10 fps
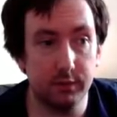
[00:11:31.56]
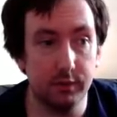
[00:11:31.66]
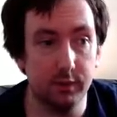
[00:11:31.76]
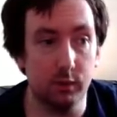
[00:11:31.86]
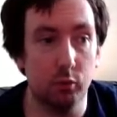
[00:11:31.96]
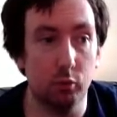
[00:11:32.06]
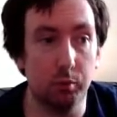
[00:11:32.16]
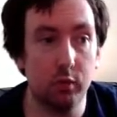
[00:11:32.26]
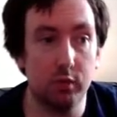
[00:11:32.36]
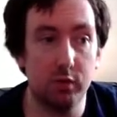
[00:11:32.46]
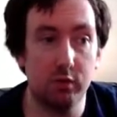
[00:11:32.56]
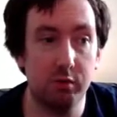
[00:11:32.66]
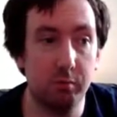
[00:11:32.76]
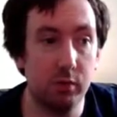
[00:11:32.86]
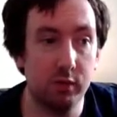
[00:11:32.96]
the robots that she
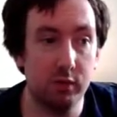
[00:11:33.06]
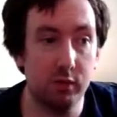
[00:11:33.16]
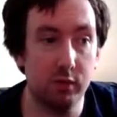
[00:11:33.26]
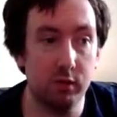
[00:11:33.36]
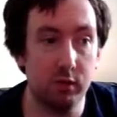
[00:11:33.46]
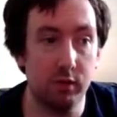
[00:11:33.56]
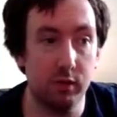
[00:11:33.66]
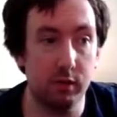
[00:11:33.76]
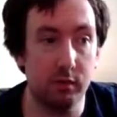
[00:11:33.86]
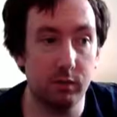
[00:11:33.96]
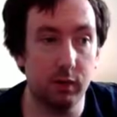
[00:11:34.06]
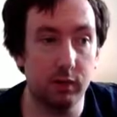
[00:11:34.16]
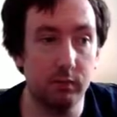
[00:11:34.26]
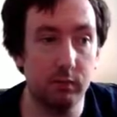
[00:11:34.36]
spawns in at the same time.